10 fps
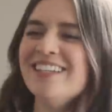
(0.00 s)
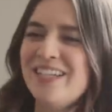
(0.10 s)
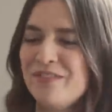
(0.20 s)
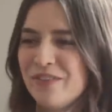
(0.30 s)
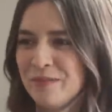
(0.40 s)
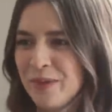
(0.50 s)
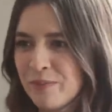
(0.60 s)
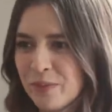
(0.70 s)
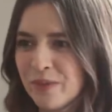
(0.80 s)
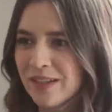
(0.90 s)
different
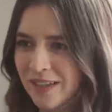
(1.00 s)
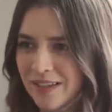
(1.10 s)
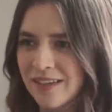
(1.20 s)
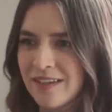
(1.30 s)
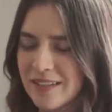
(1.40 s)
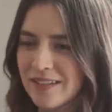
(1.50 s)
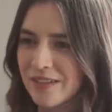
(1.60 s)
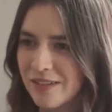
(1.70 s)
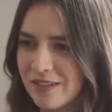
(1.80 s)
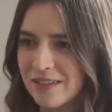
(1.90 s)
people. Yeah,
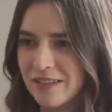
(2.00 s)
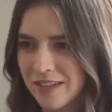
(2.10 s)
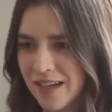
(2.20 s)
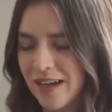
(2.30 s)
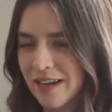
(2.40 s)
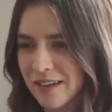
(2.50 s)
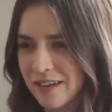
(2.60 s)
completely. So, yeah,